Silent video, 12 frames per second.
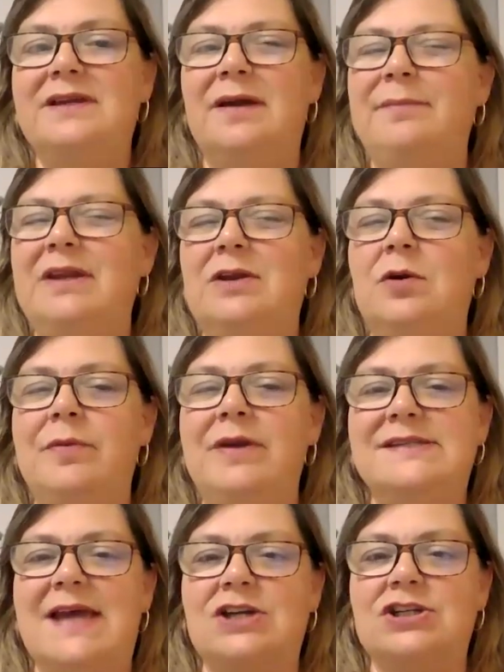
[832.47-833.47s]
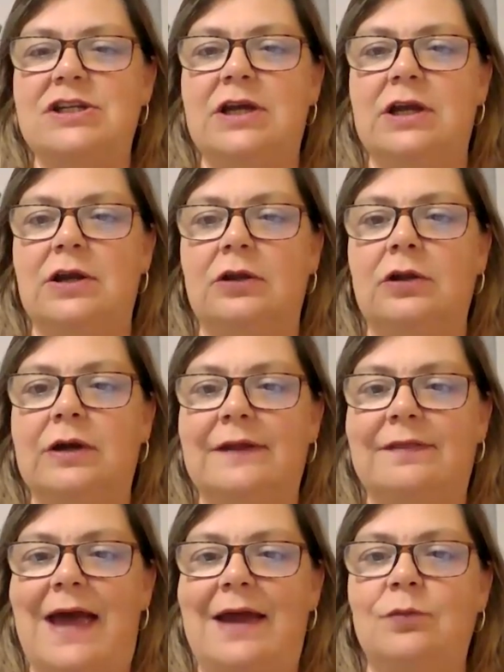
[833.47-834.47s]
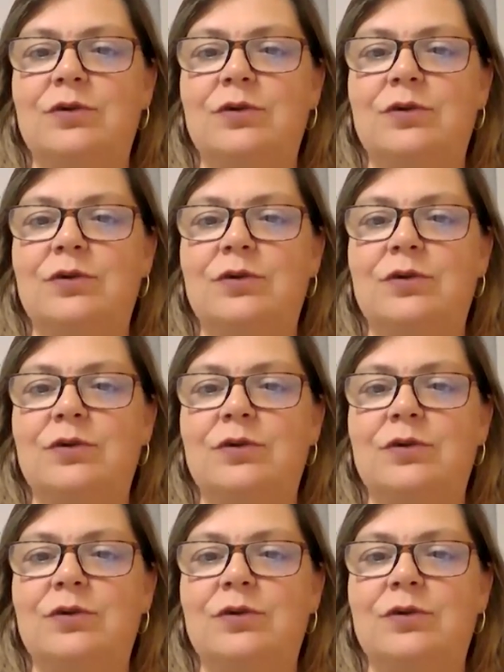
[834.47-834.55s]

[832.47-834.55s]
I mean, nobody's actually going to look at that.